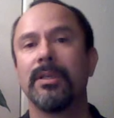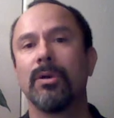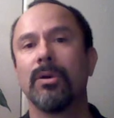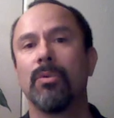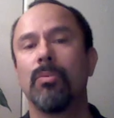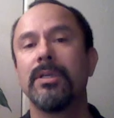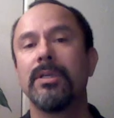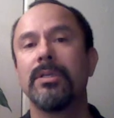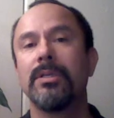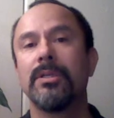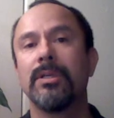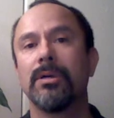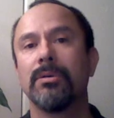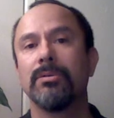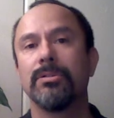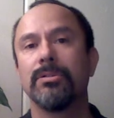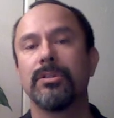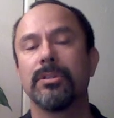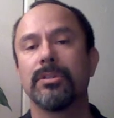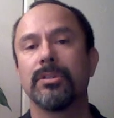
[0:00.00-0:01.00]
the
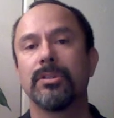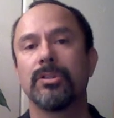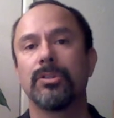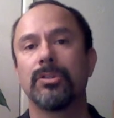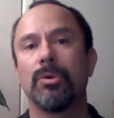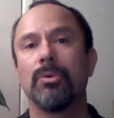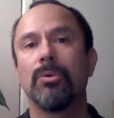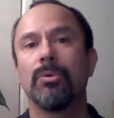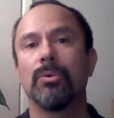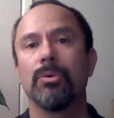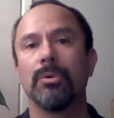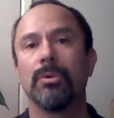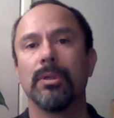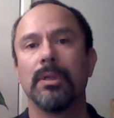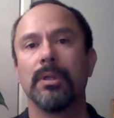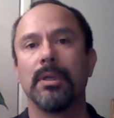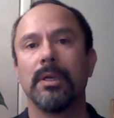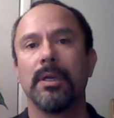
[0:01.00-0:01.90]
windows to the soul,